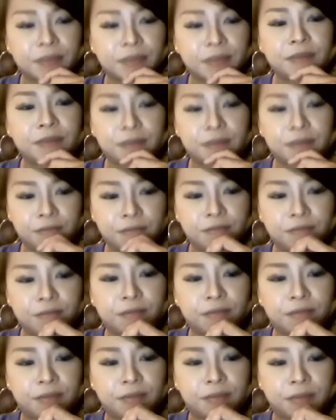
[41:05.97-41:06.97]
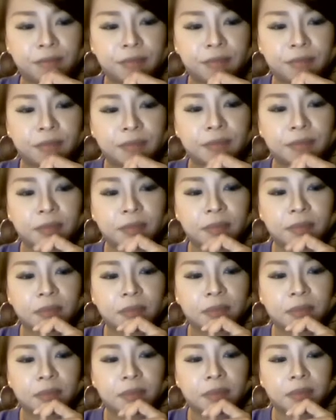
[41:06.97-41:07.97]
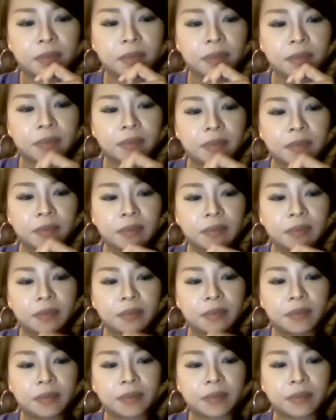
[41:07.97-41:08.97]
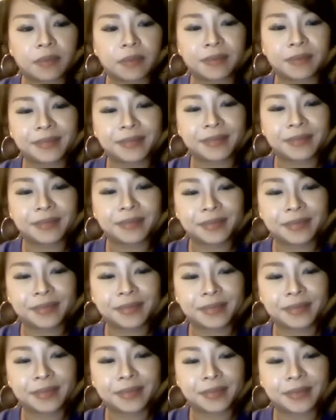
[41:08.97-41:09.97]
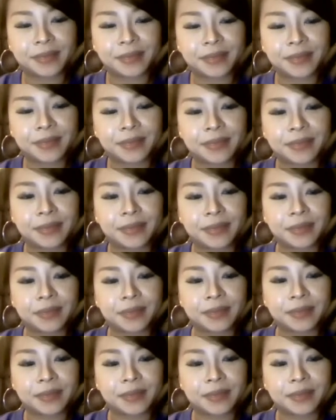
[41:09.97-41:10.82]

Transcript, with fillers: Uh, mm. of course, uh, sometimes uh, snack. Mm.